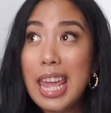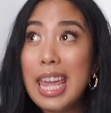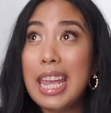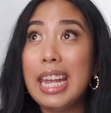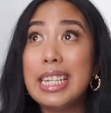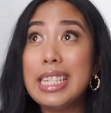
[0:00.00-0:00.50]

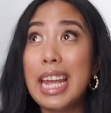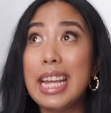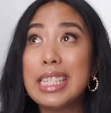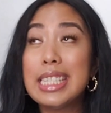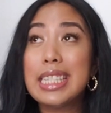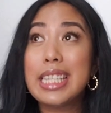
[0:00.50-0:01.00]
it
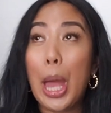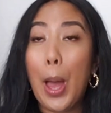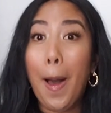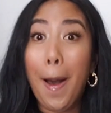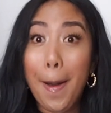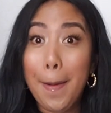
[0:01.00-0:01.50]
tastes
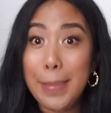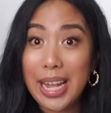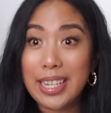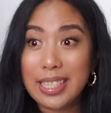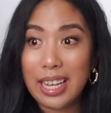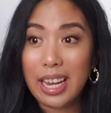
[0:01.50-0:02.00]

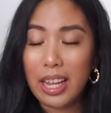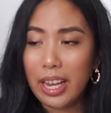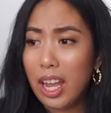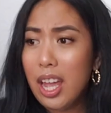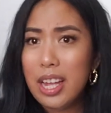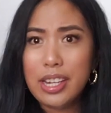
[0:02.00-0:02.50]
amazing. Like,
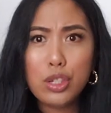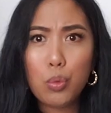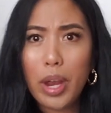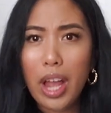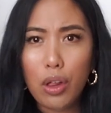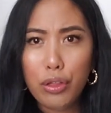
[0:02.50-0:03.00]
it is way
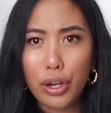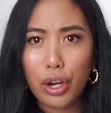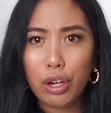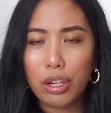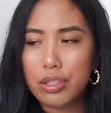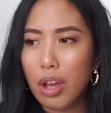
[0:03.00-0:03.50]
healthier
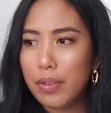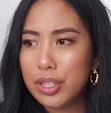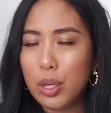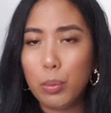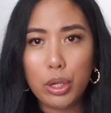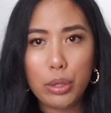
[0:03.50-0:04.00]
because
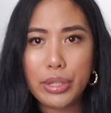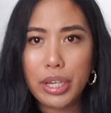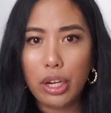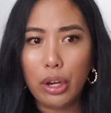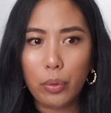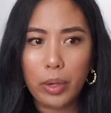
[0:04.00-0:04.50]
obviously we're
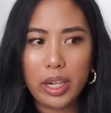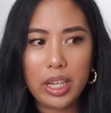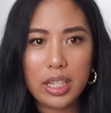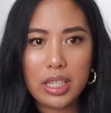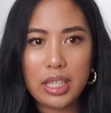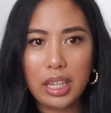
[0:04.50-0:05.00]
using
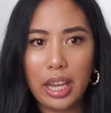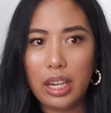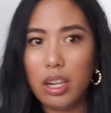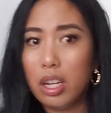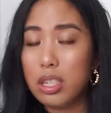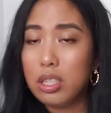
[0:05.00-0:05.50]
ingredients and like
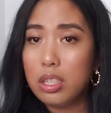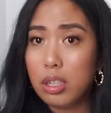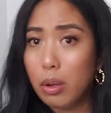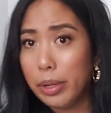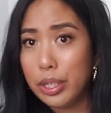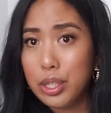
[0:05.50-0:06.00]
not
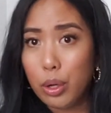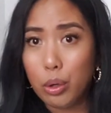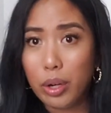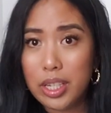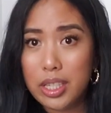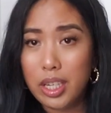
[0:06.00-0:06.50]
going so
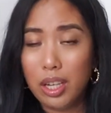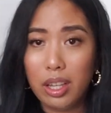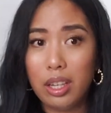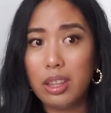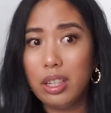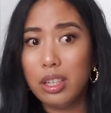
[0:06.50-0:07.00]
crazy on
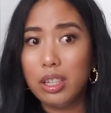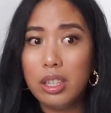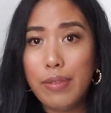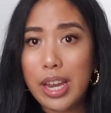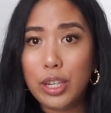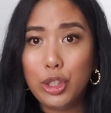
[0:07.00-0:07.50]
like the
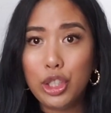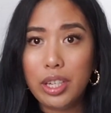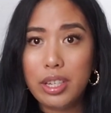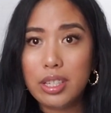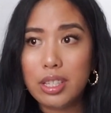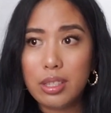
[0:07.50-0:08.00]
fake
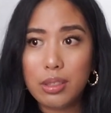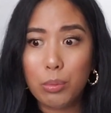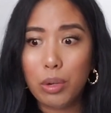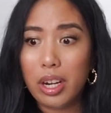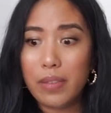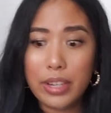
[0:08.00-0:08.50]
cheese. We're
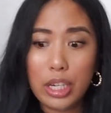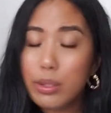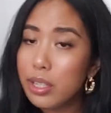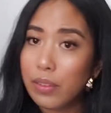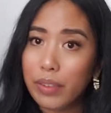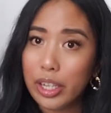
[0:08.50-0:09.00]
not even
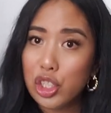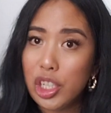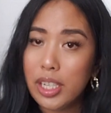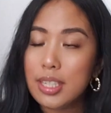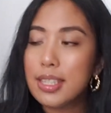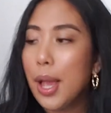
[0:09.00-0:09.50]
using fake
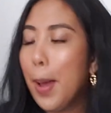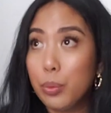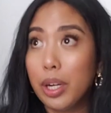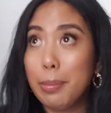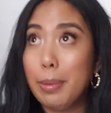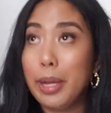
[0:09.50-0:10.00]
cheese. We're
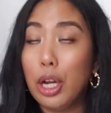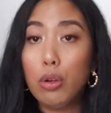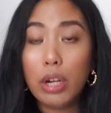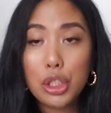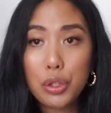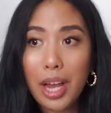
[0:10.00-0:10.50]
gonna be making
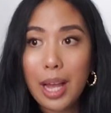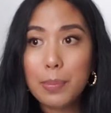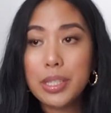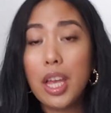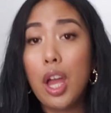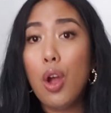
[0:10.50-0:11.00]
crunch
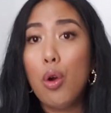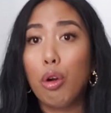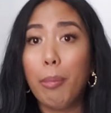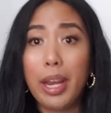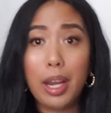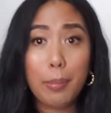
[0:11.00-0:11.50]
wraps. We're
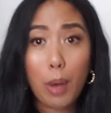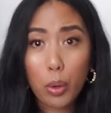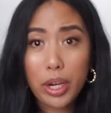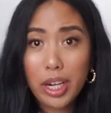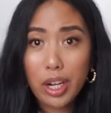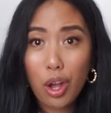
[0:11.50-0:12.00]
making
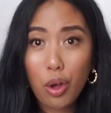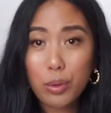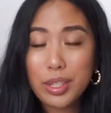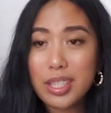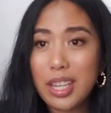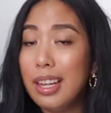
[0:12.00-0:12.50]

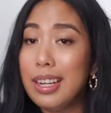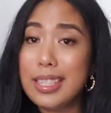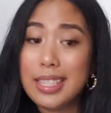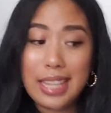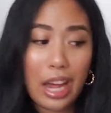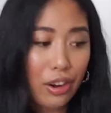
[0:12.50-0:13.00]
mojitos. It is
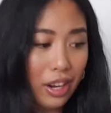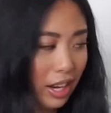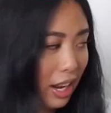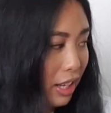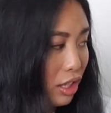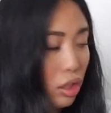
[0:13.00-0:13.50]
Saturday
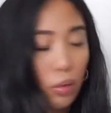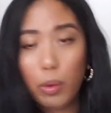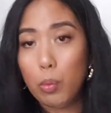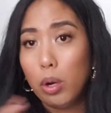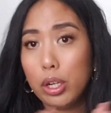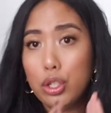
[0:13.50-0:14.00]
night, so we
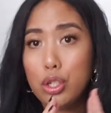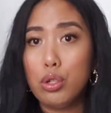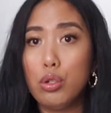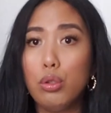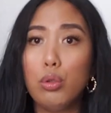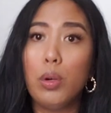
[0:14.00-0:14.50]
want
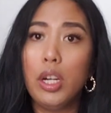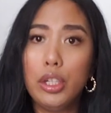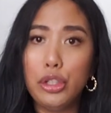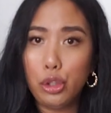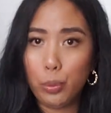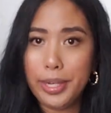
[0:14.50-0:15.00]
to
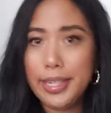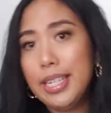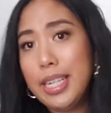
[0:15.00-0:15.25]
drink and